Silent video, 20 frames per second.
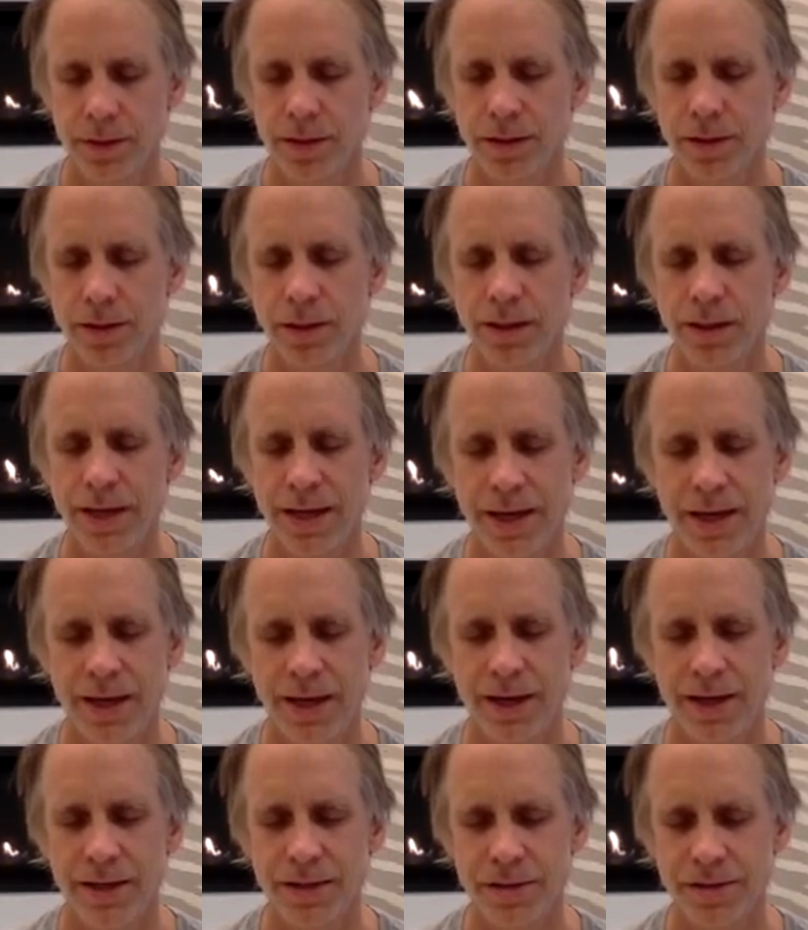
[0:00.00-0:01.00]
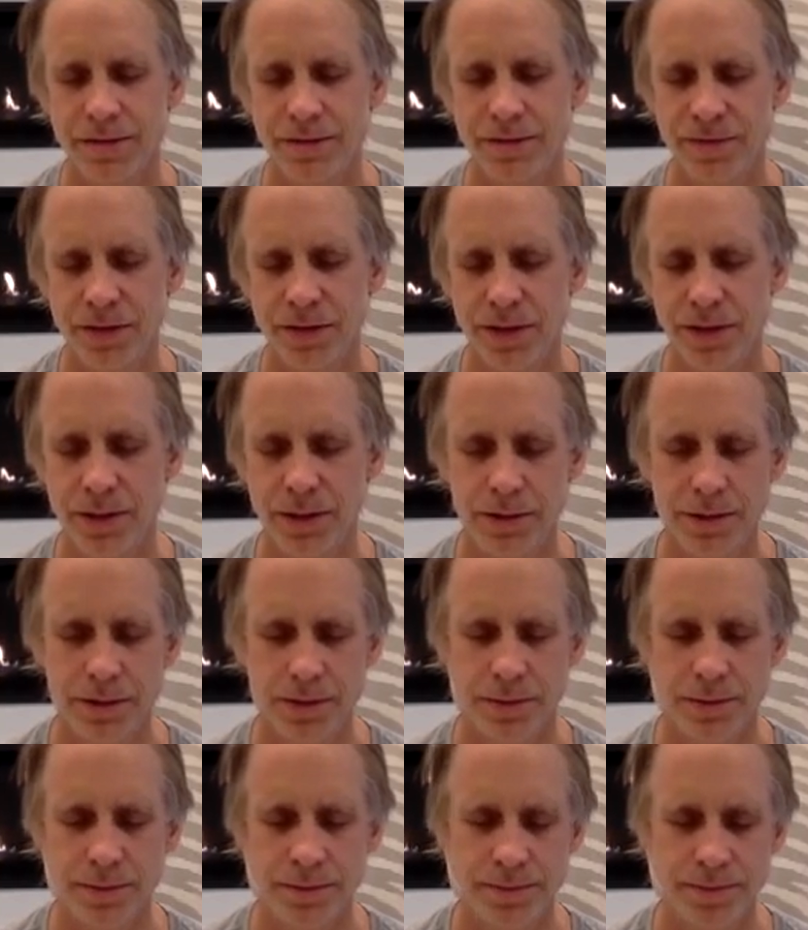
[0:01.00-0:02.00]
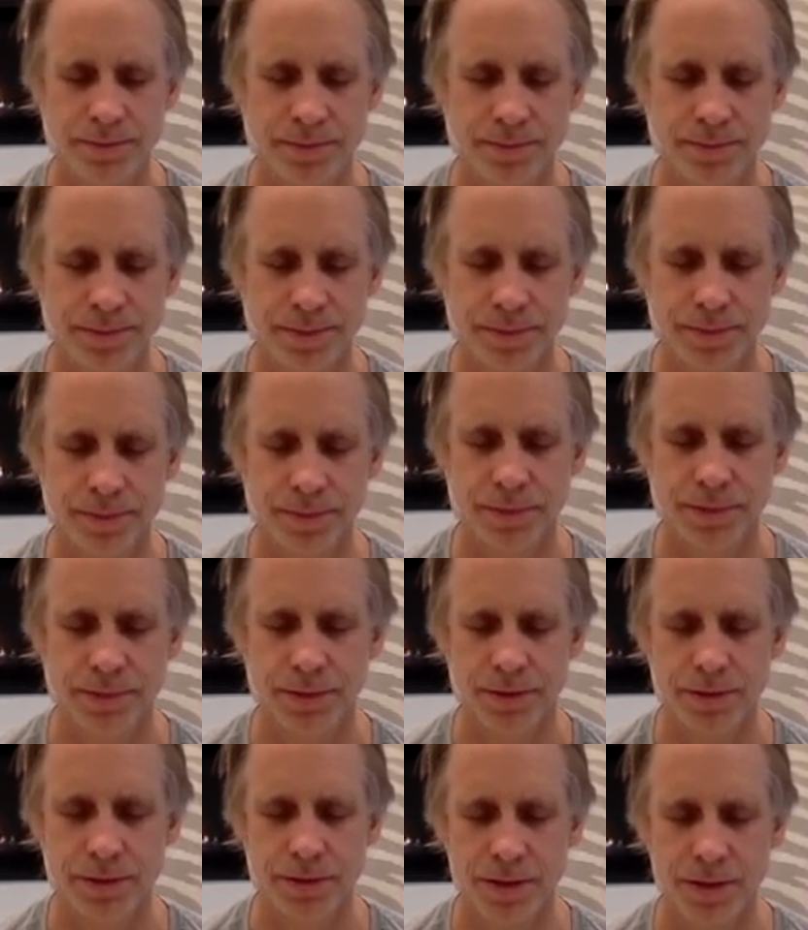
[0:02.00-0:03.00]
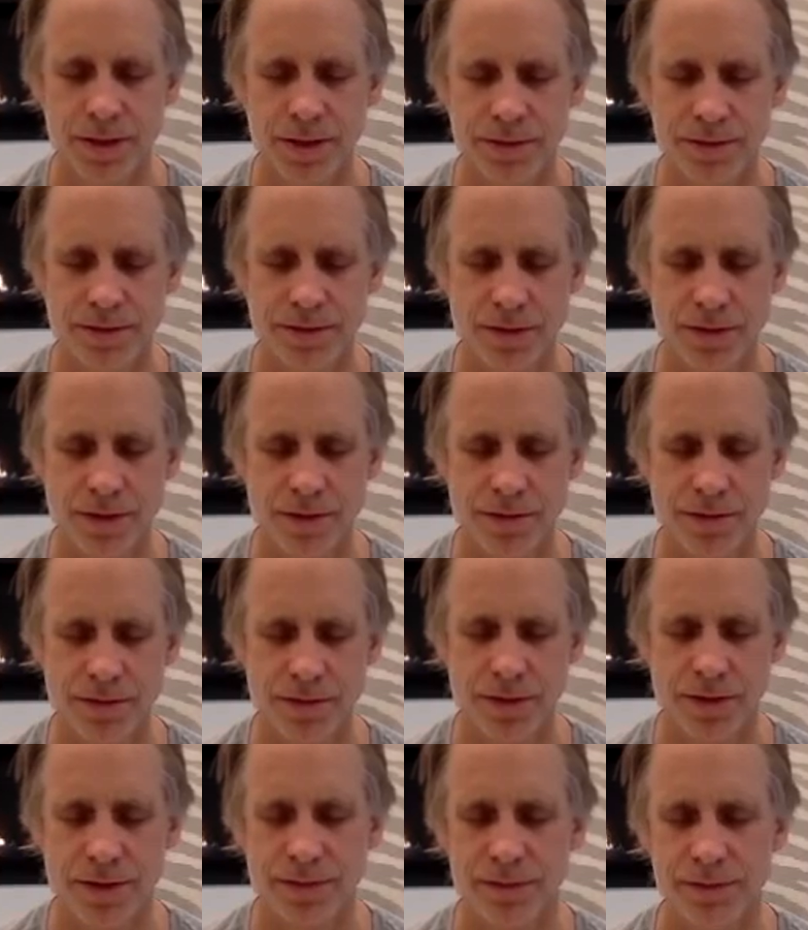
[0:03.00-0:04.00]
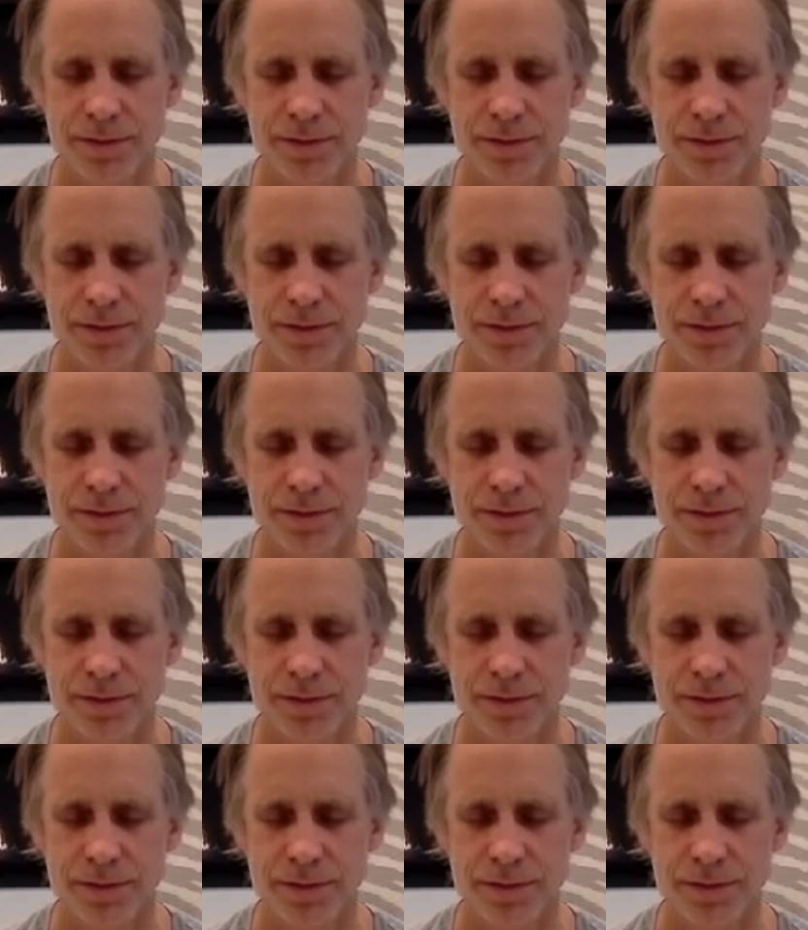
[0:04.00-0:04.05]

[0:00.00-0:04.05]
The legs, the feet, soft, soft, soft.